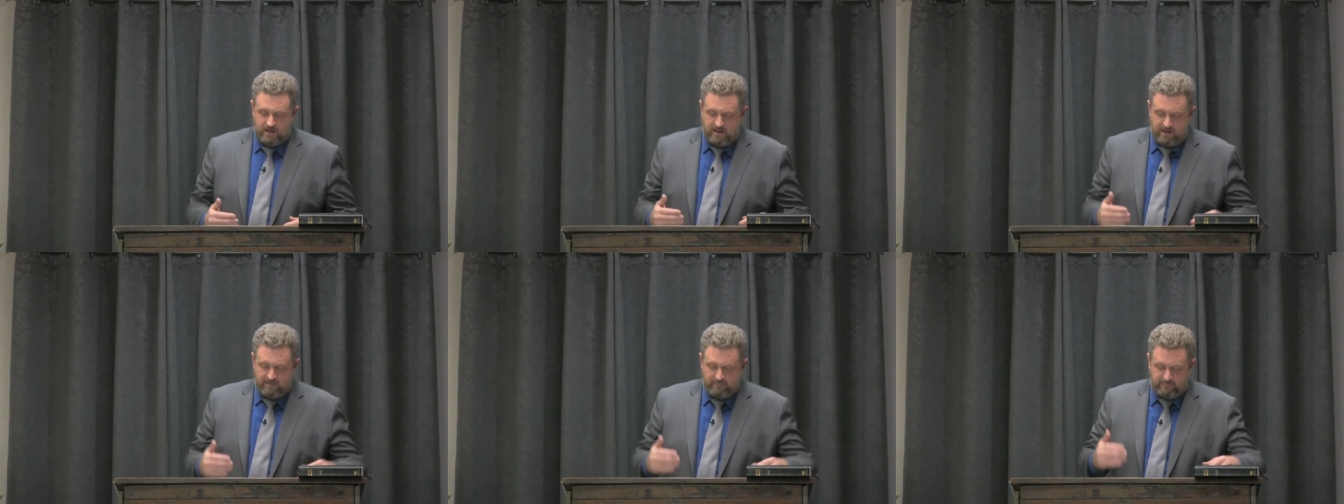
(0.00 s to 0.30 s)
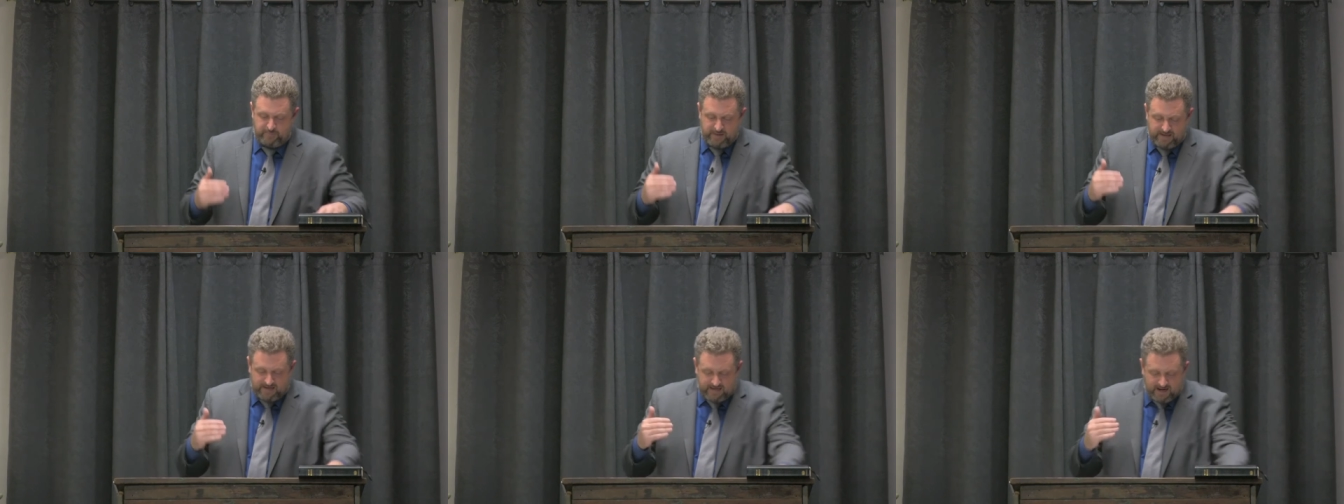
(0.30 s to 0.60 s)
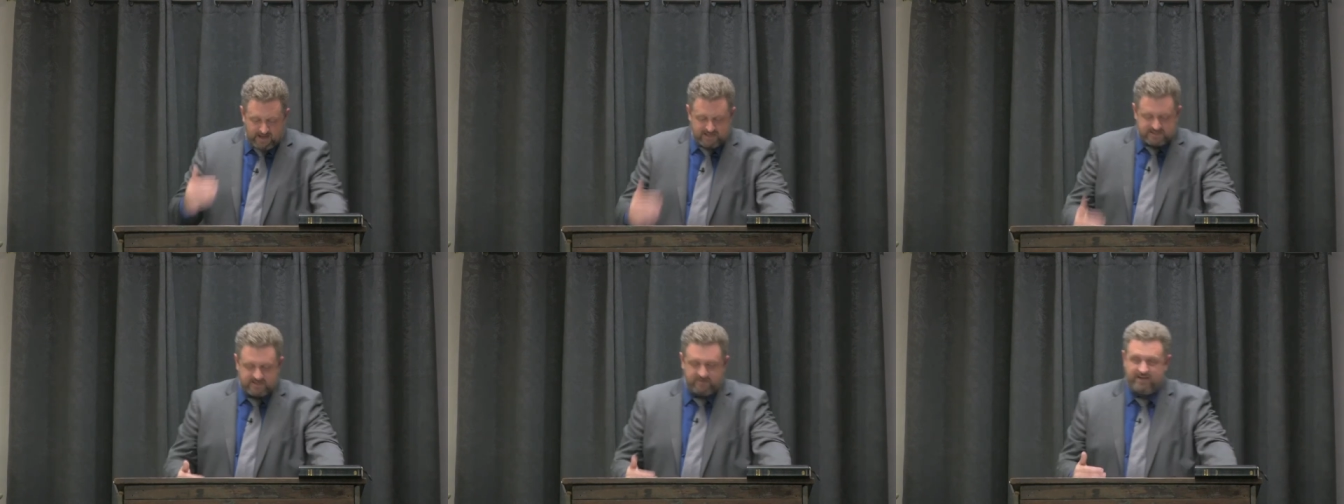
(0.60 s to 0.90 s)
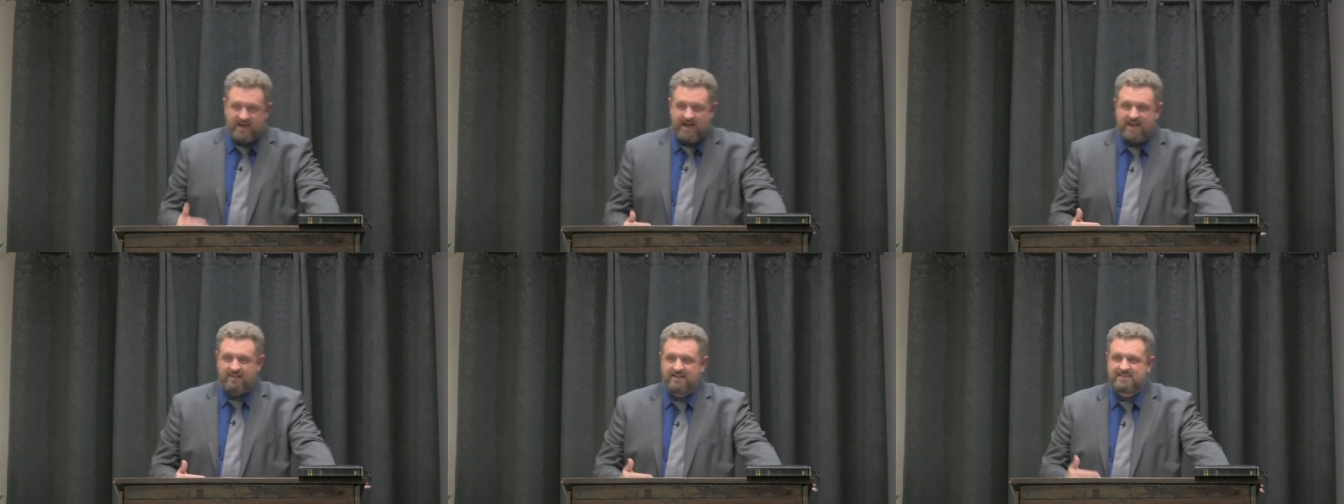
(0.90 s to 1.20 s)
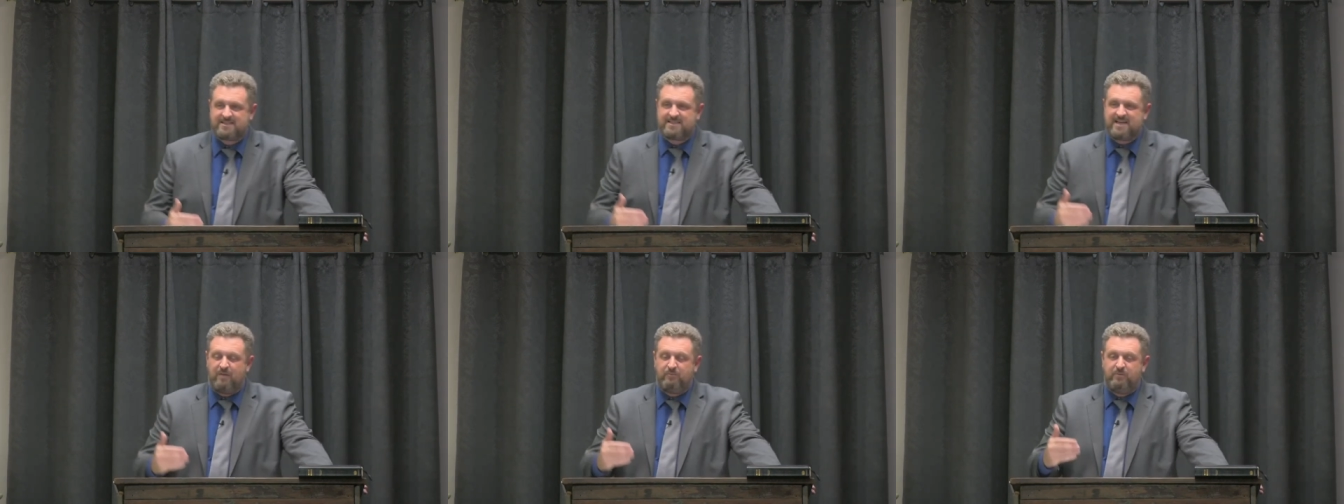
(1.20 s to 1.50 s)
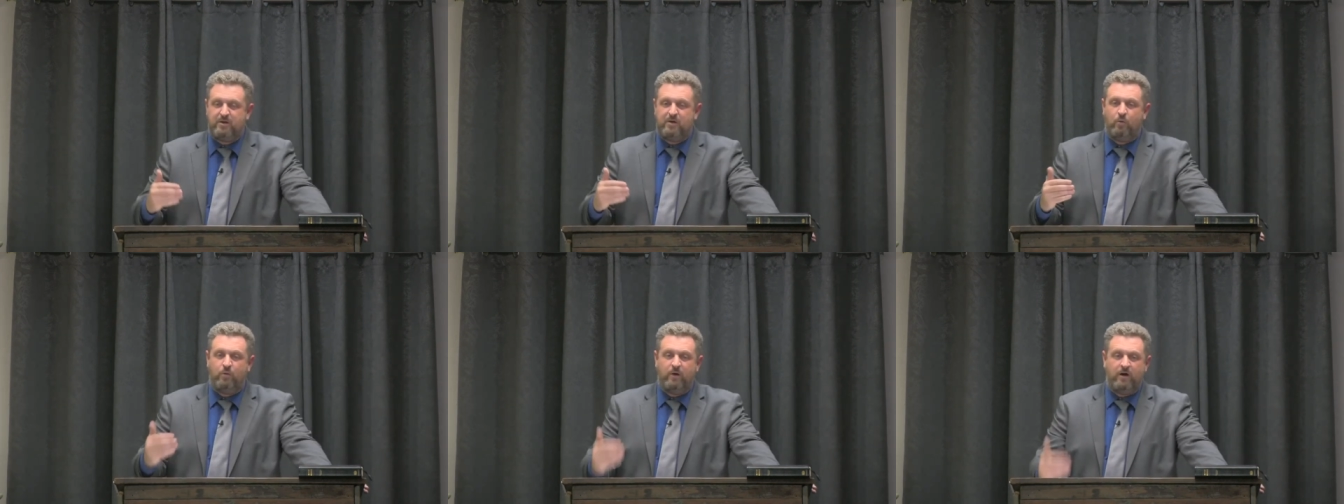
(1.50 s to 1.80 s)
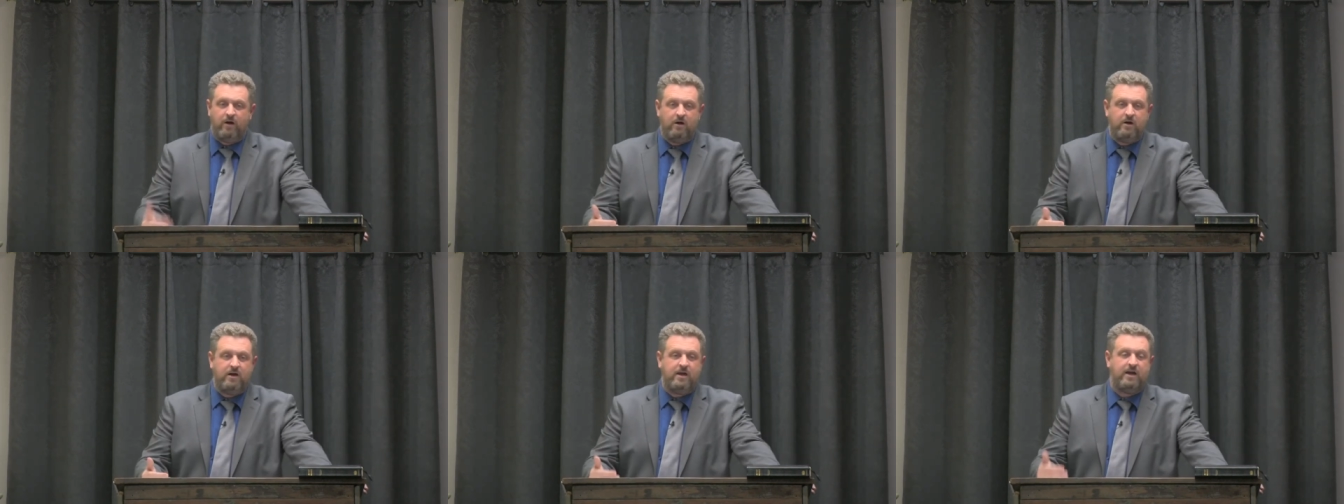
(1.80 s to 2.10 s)
And because of that, let's not be
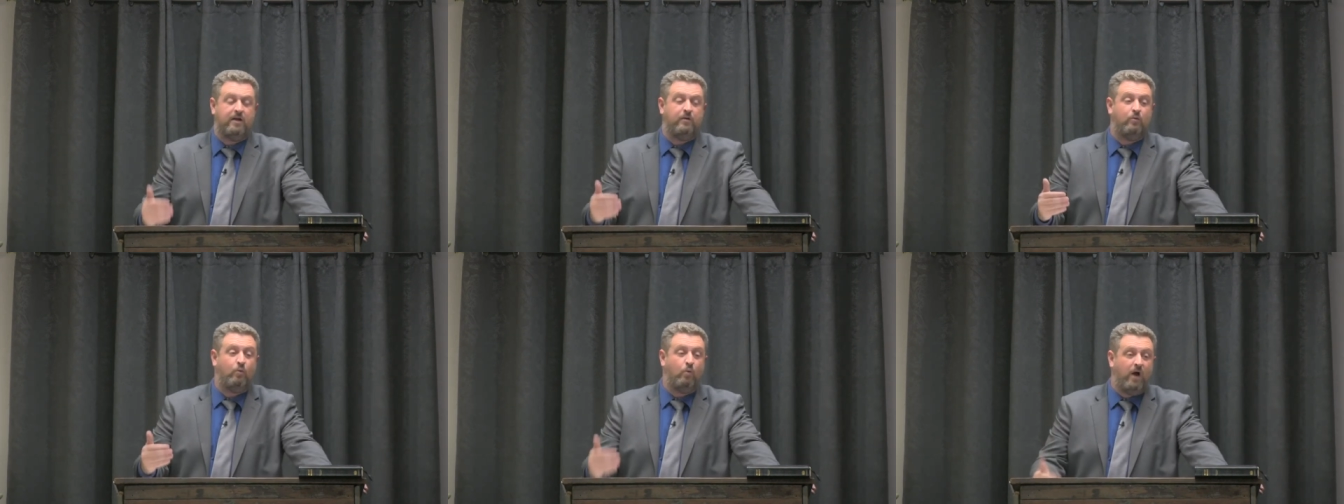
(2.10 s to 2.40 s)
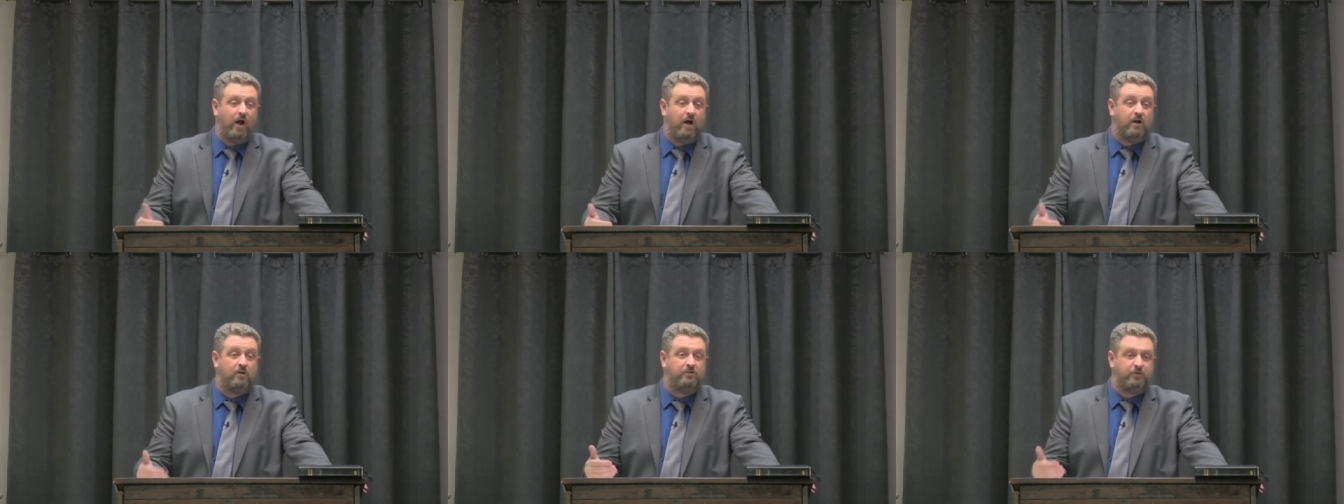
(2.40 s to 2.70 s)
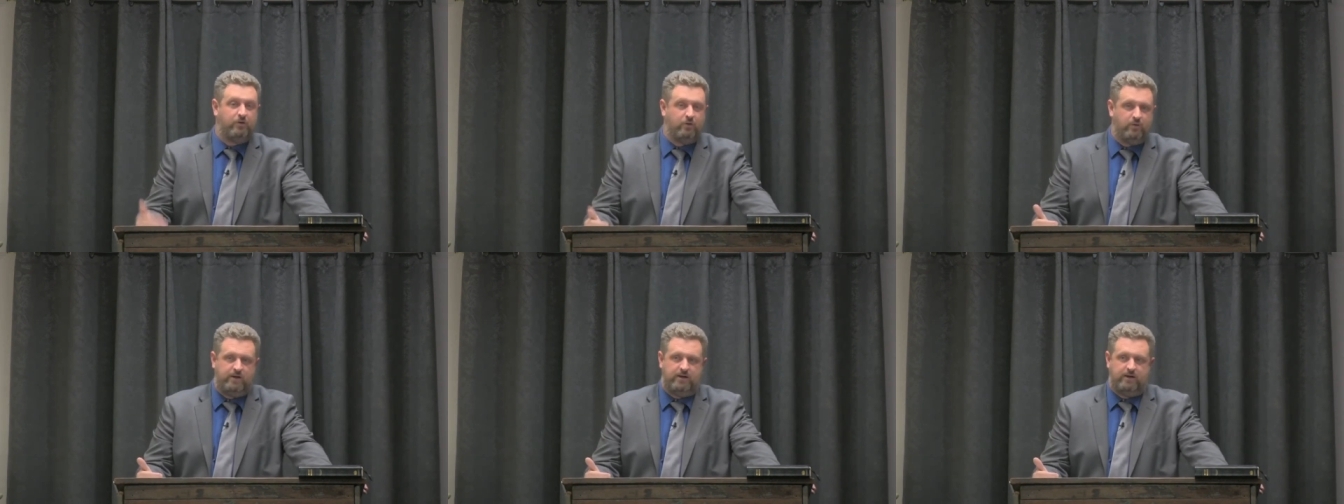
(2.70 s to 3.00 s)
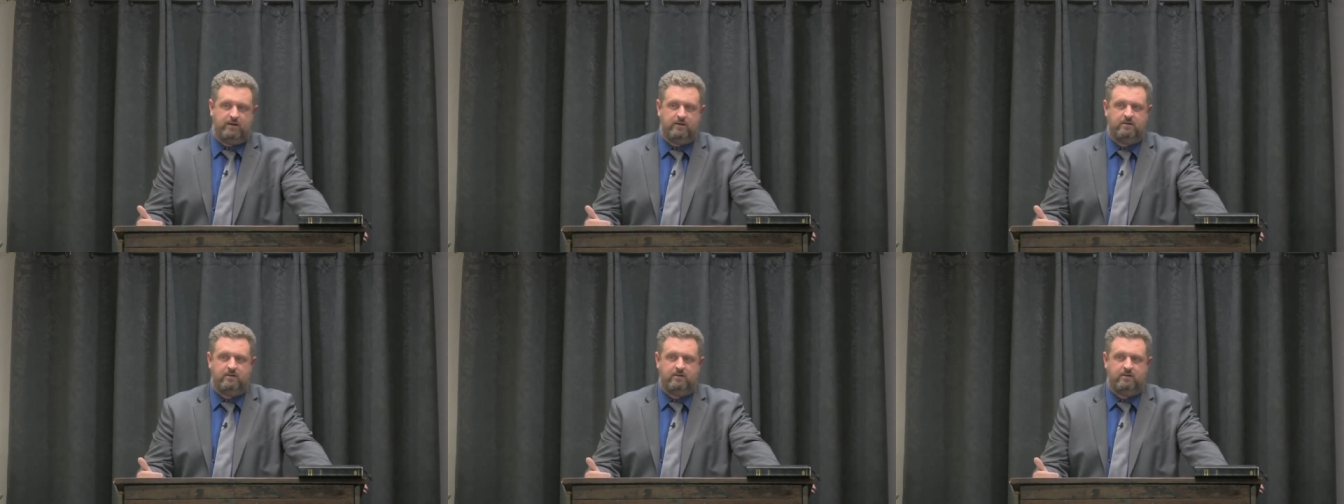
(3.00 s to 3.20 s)
weary and well doing.